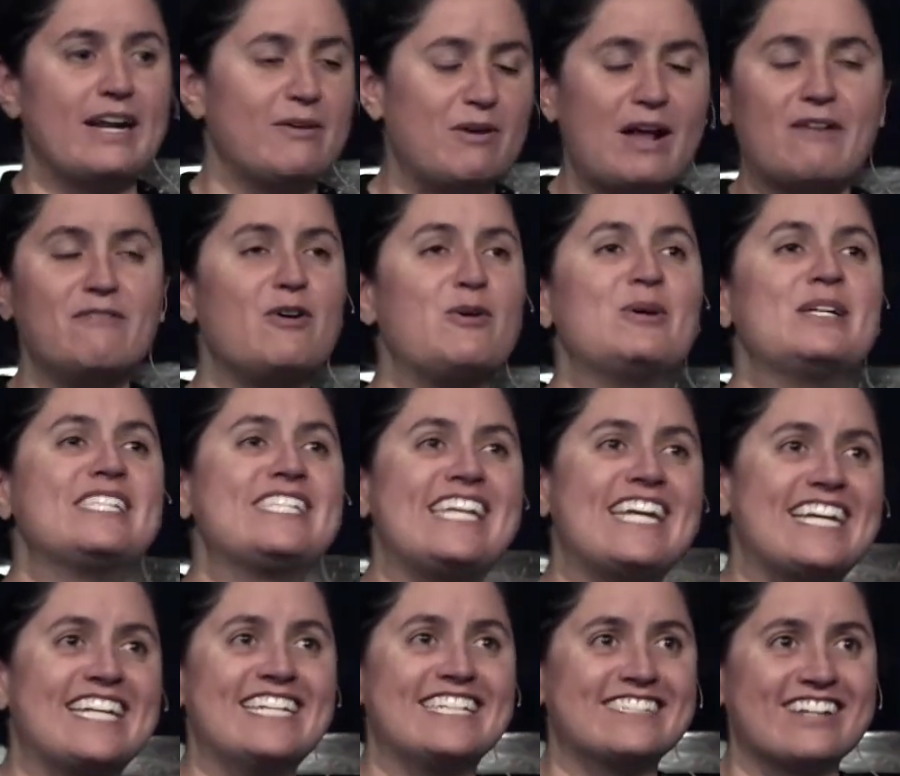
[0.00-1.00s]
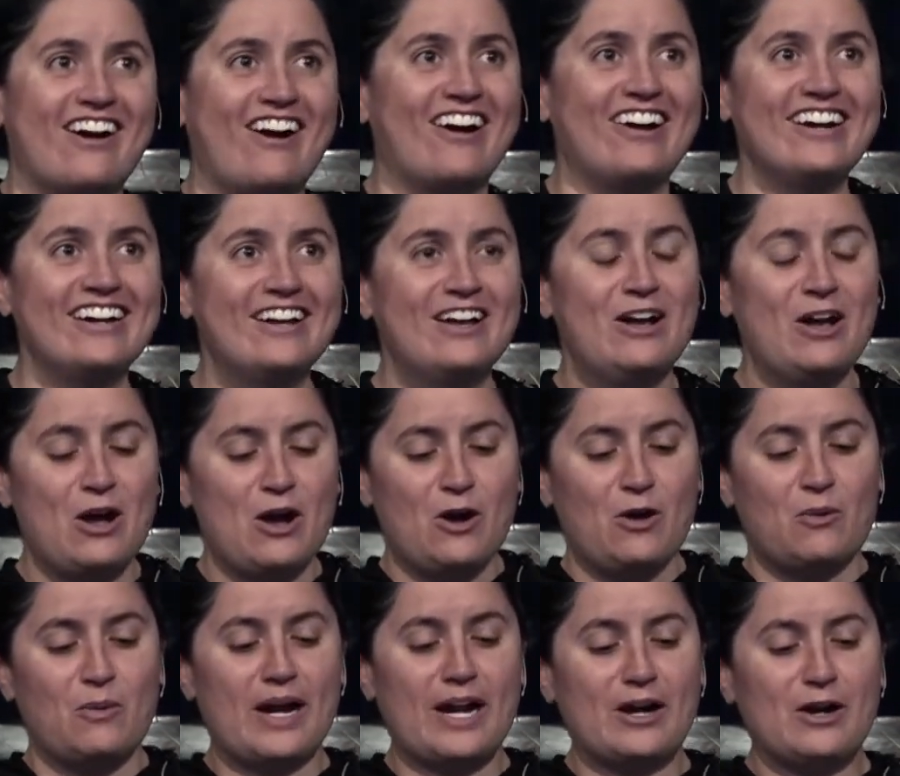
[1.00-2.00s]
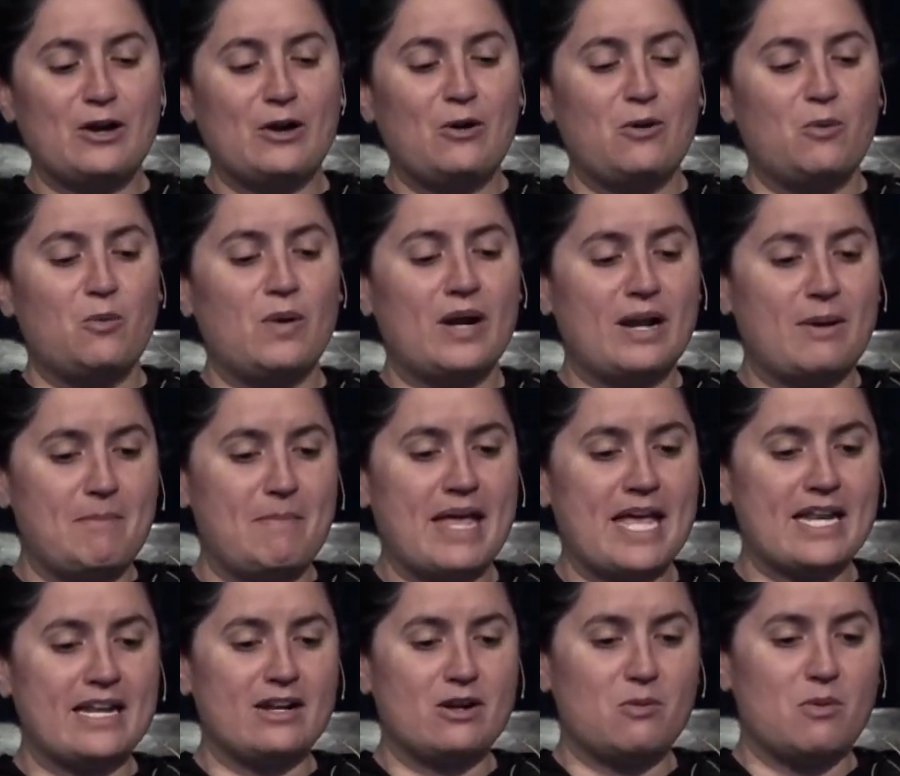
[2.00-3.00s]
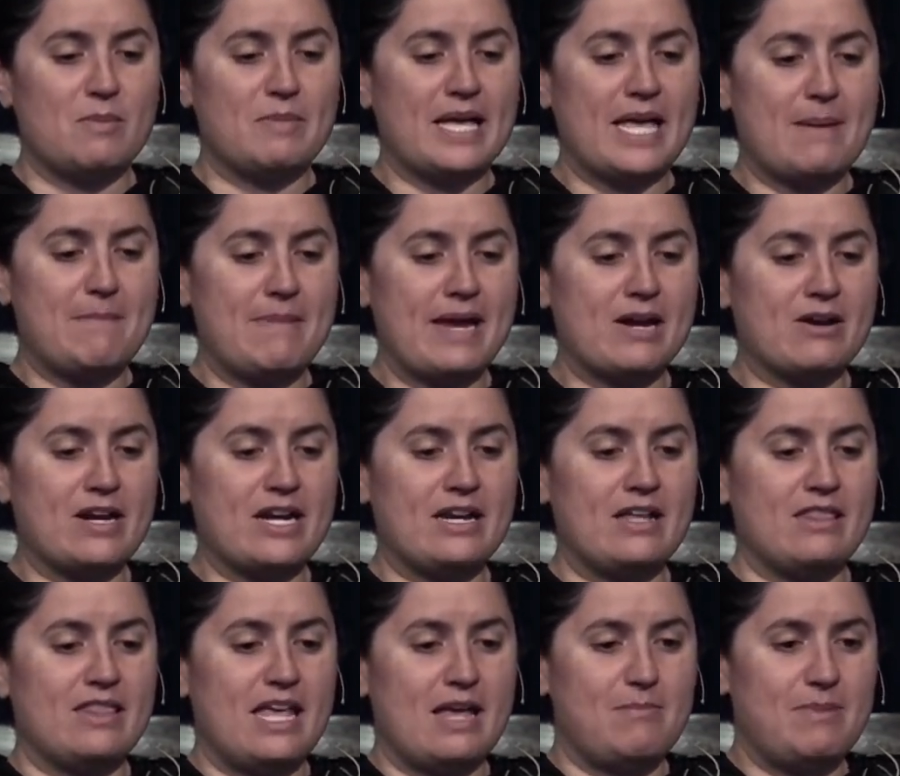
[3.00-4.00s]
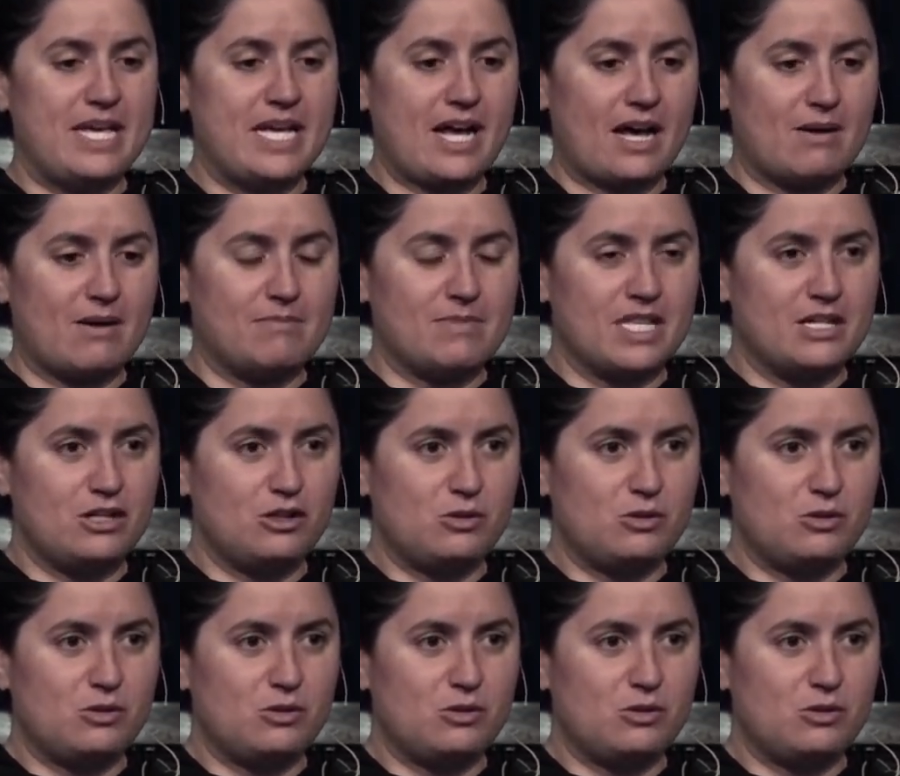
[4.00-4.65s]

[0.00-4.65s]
And I've always taken it to heart where when a man and a woman get married, they become the new